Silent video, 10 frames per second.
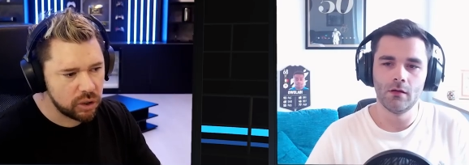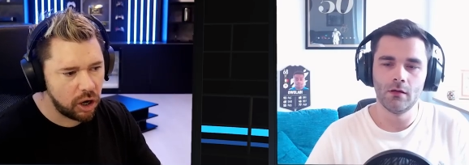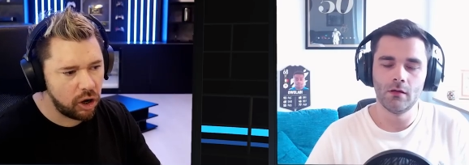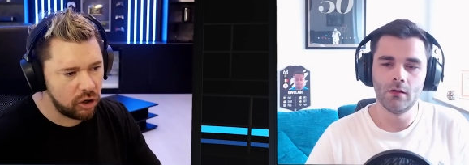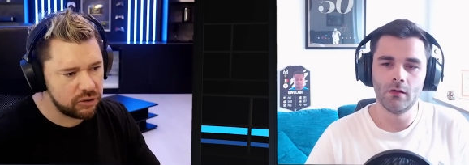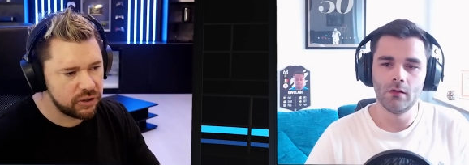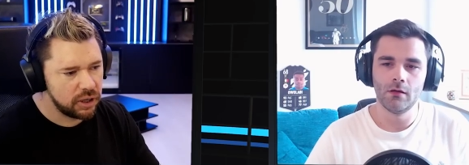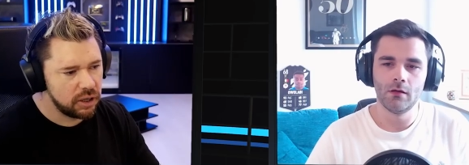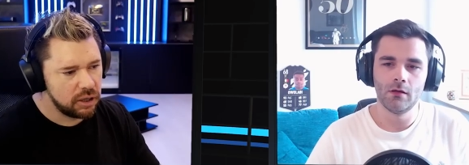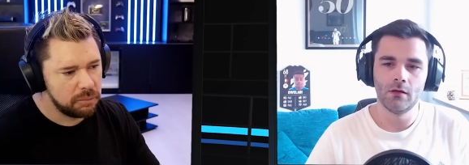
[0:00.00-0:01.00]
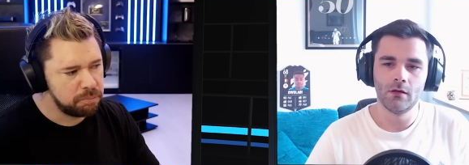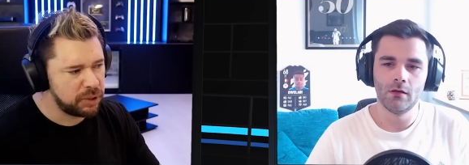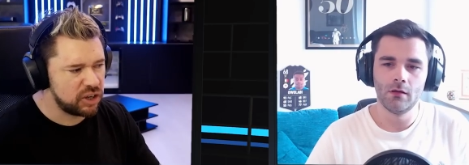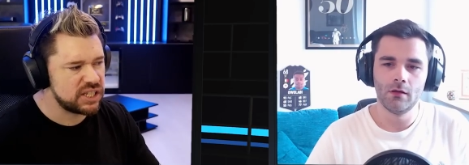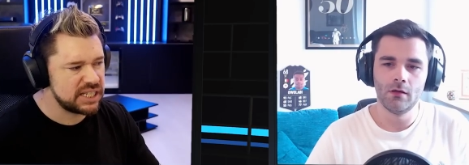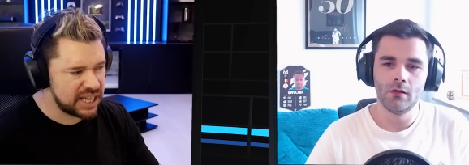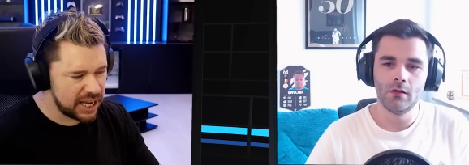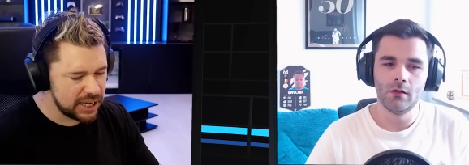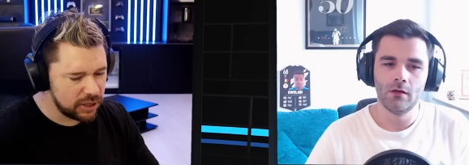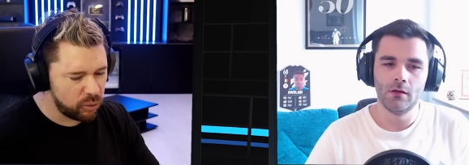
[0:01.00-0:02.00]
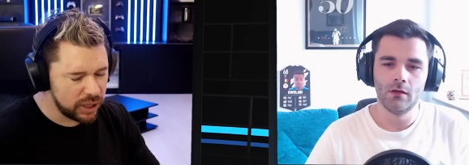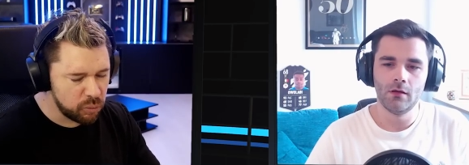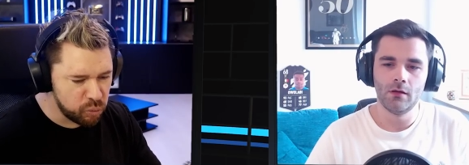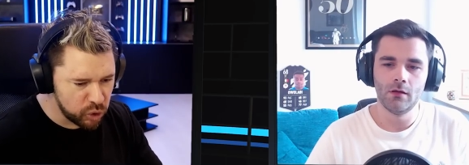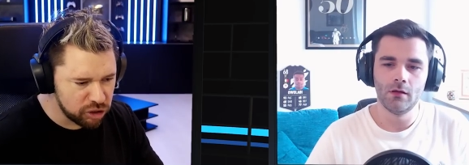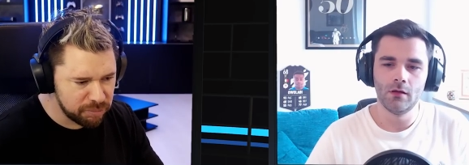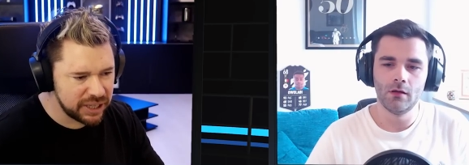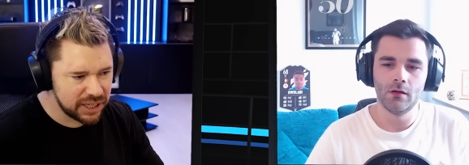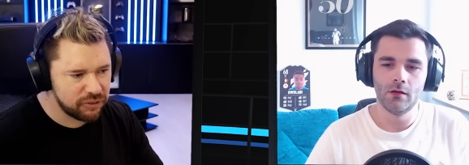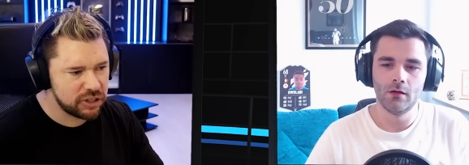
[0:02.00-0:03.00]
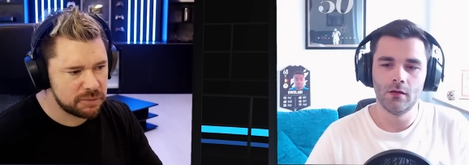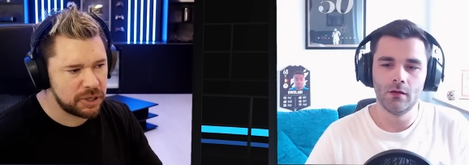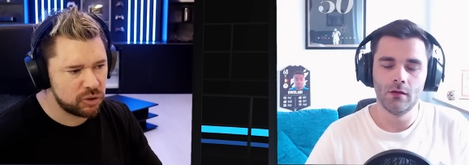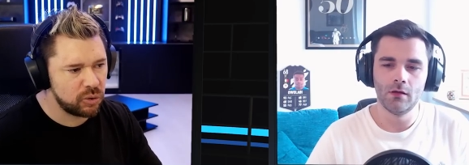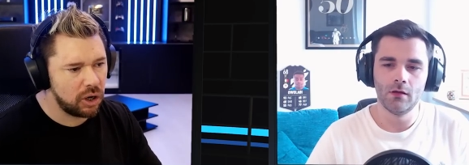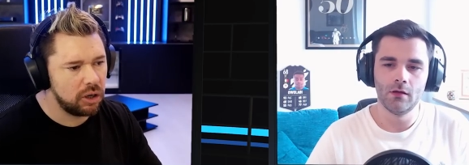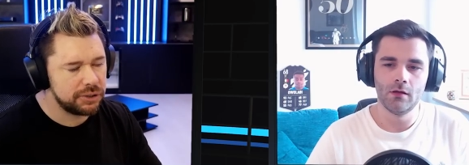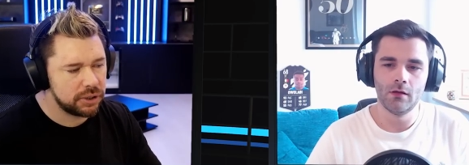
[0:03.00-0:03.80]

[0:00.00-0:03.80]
Speaker 1: card because he's Cahill. He would have been given a special card.